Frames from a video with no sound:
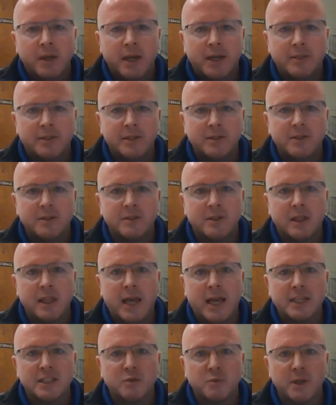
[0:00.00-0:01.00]
As this is the
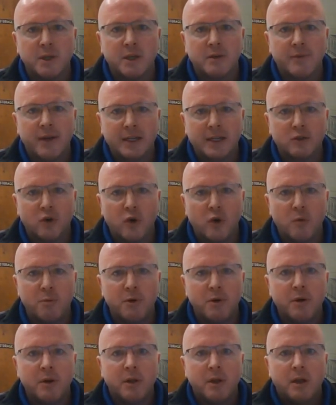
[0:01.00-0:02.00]
last week of
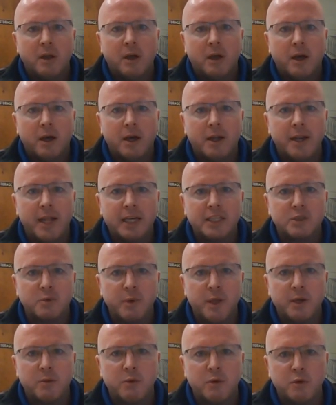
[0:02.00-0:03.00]
October, uh, next
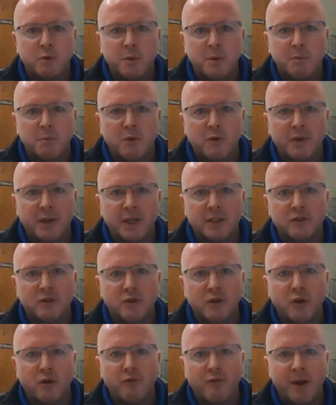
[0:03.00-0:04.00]
week we will be moving into
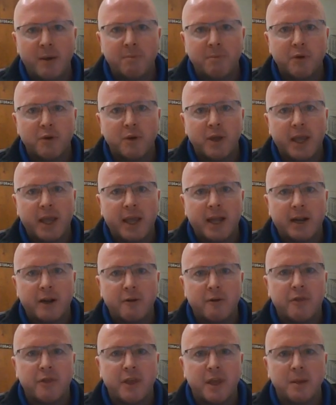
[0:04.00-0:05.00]
November, and
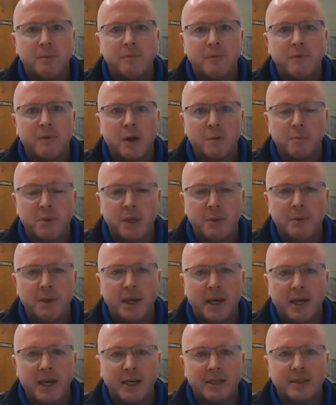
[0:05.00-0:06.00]
our theme, our
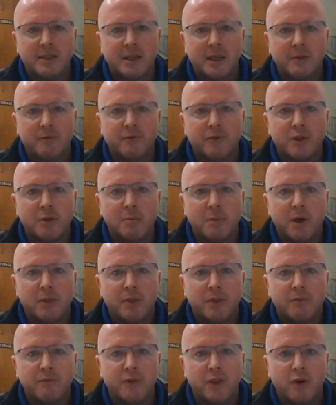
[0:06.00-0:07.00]
PBIS theme for the
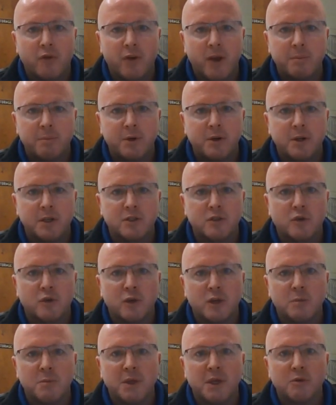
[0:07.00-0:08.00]
month of November is
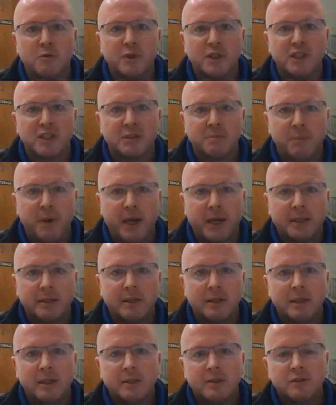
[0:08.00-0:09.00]
going to be respect.
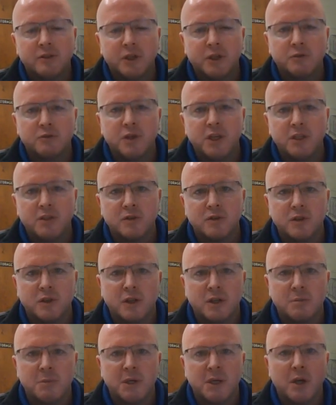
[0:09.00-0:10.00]
So your teachers are
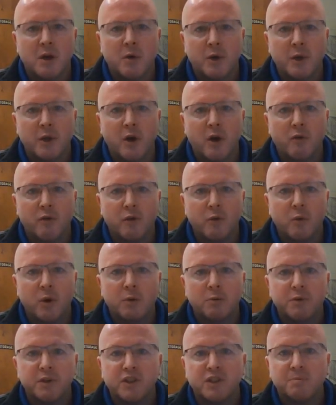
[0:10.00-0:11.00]
going to be going over
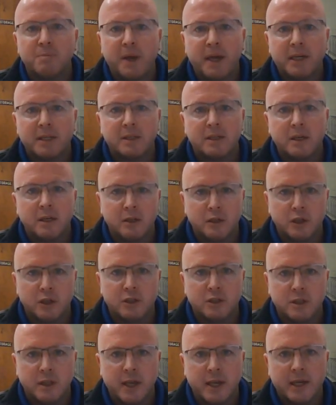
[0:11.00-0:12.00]
what respect
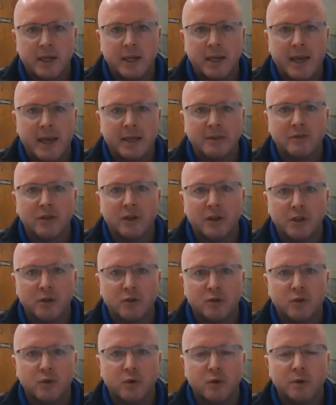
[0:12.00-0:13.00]
looks like at Donahue
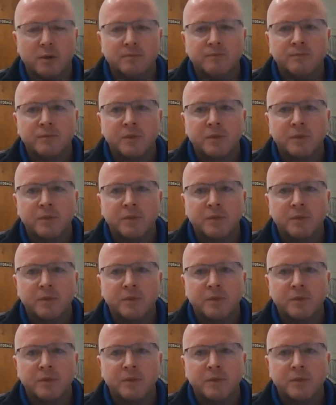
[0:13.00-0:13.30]
School.